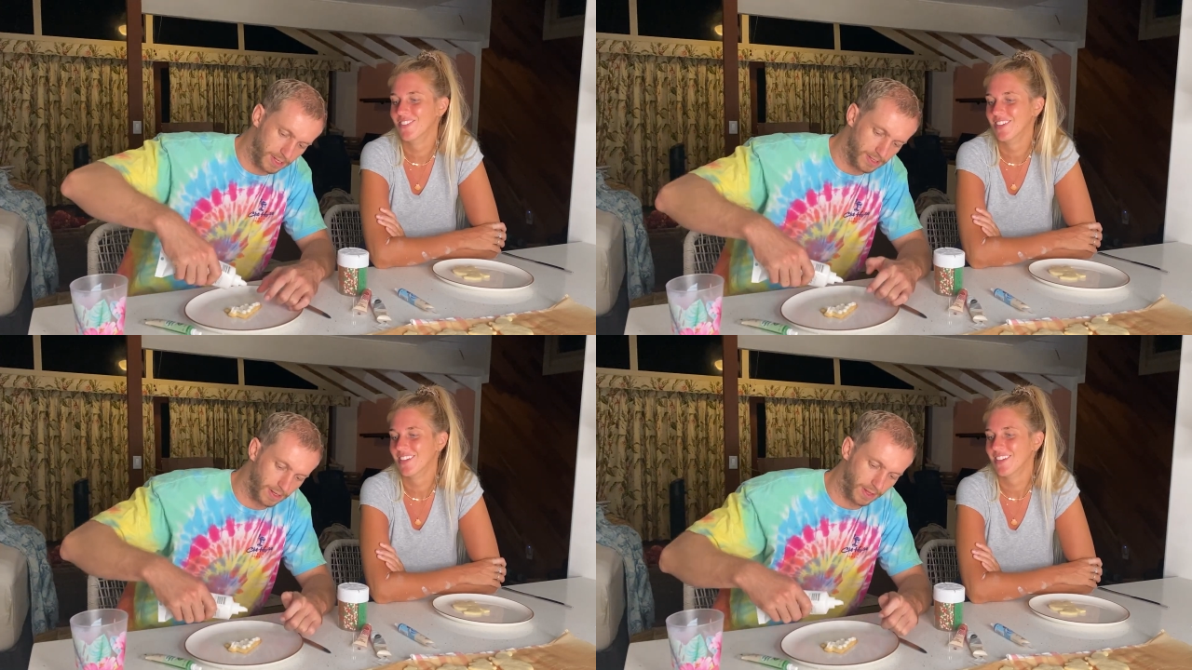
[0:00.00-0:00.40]
Speaker 1: you
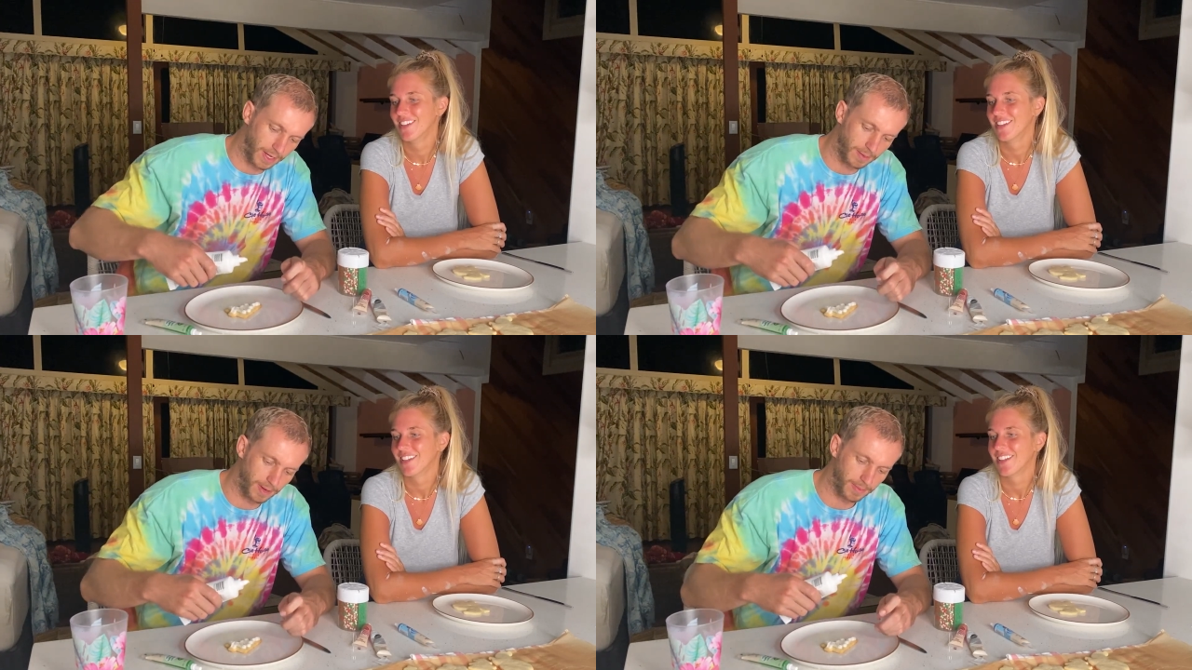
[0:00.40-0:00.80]
don't like
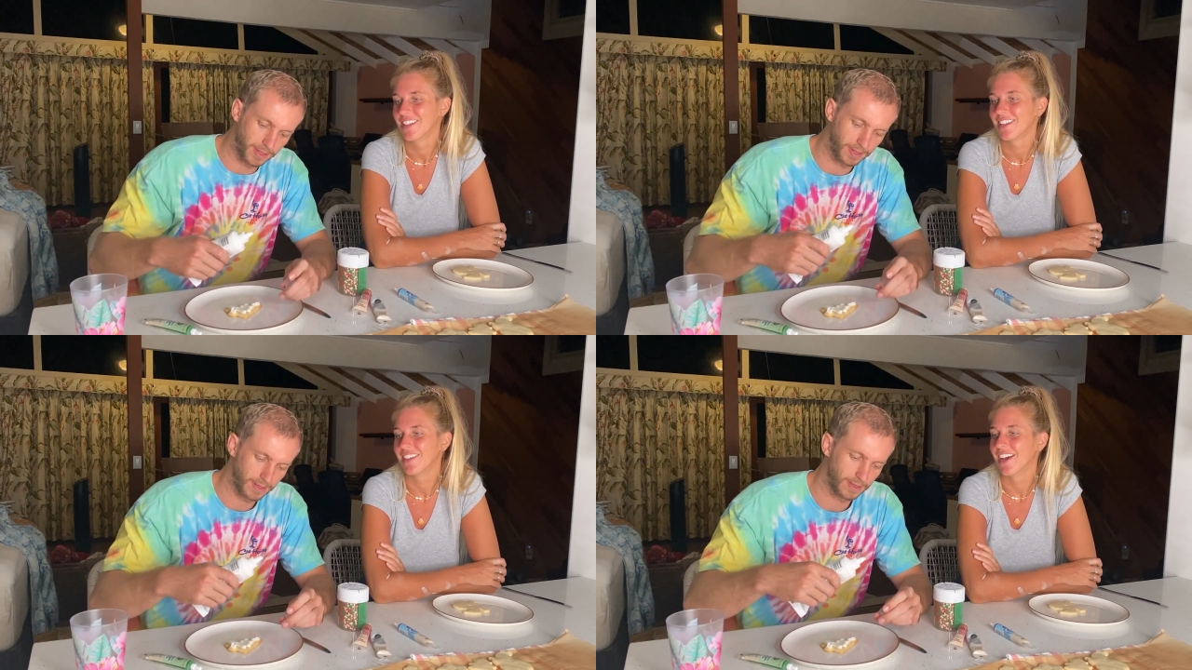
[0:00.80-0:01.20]
about me?
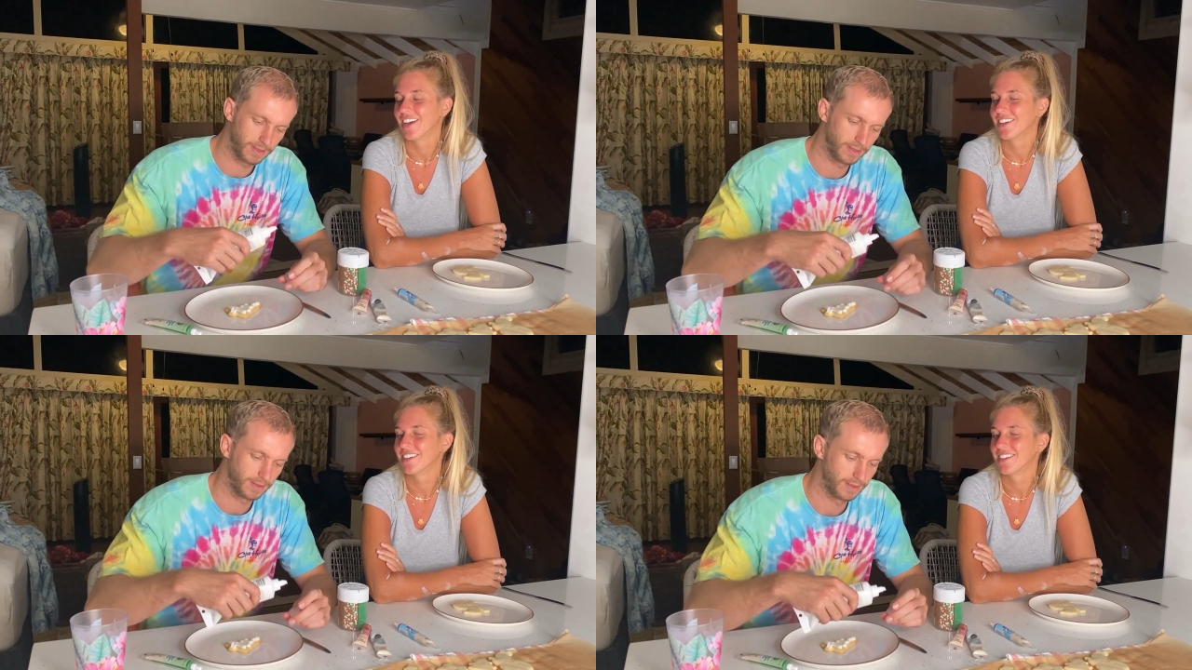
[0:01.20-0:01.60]
Yeah.
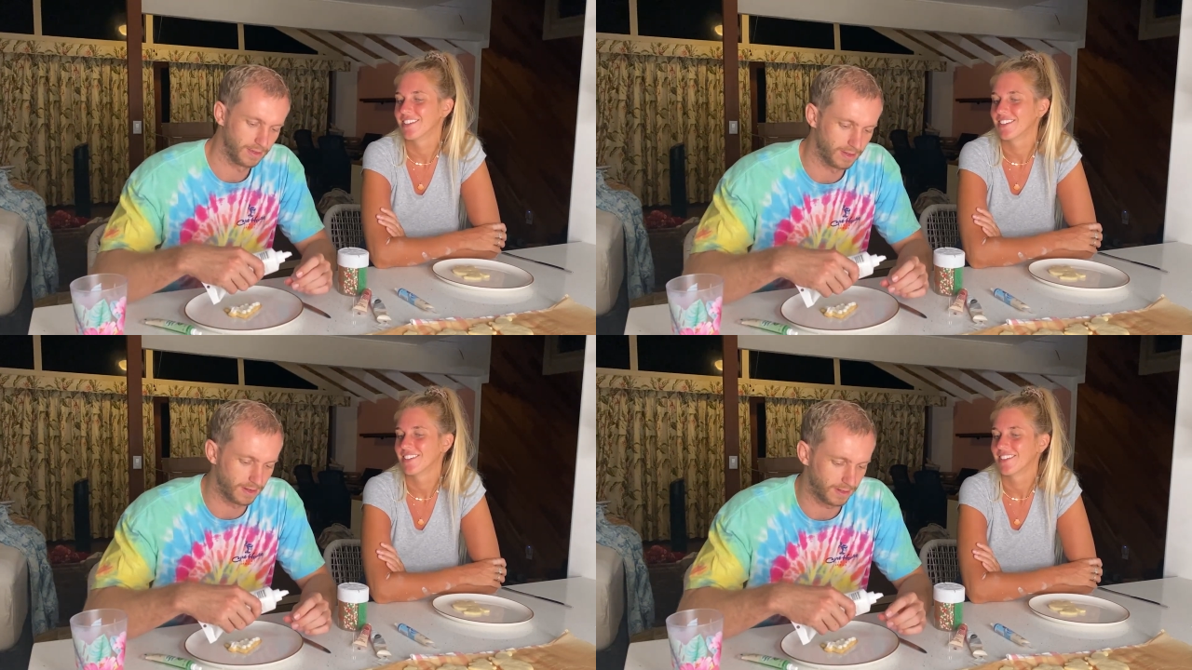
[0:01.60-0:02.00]

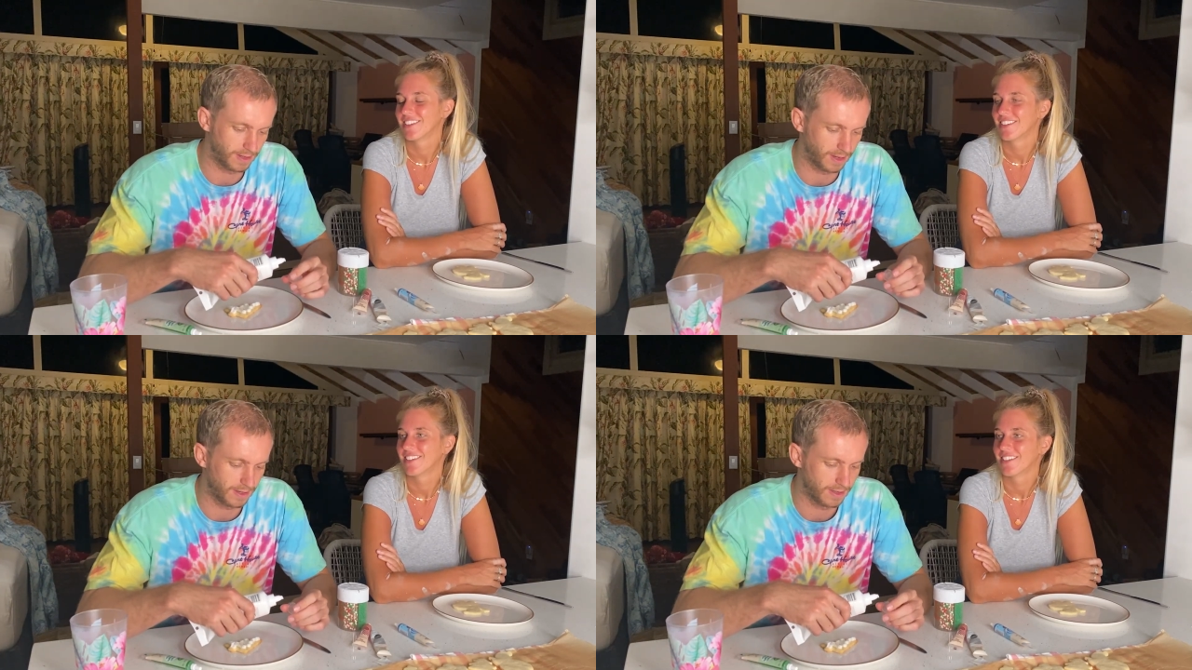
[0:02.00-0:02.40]
Okay.